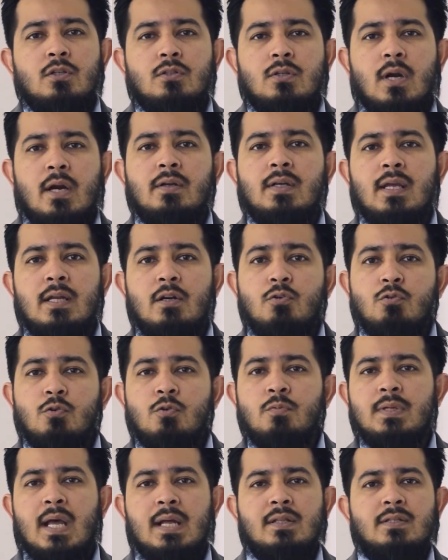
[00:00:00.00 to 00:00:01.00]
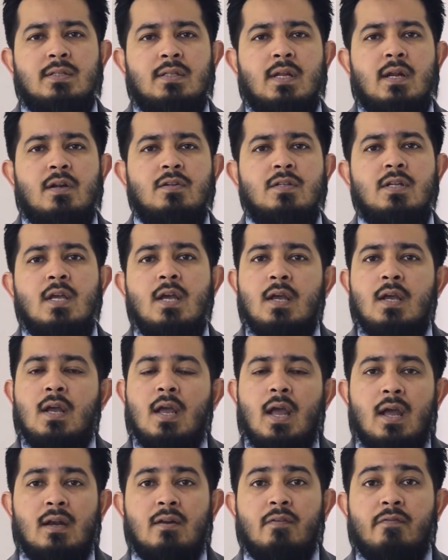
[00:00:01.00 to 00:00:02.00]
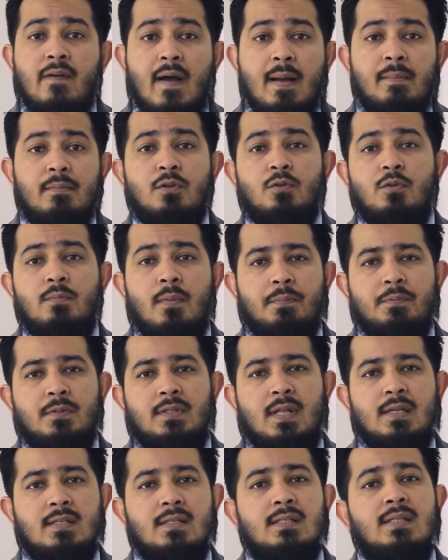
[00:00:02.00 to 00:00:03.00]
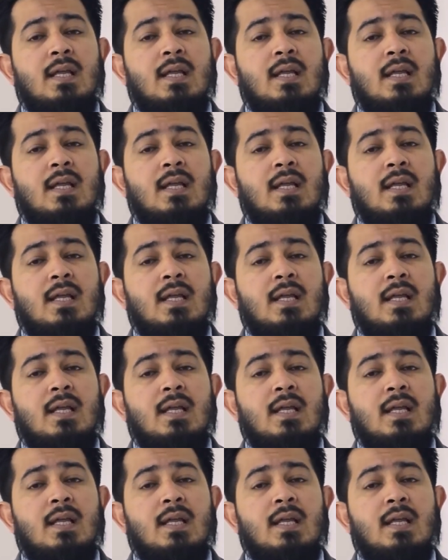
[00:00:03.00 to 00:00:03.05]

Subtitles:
Try to get a room downstairs and a family room upstairs.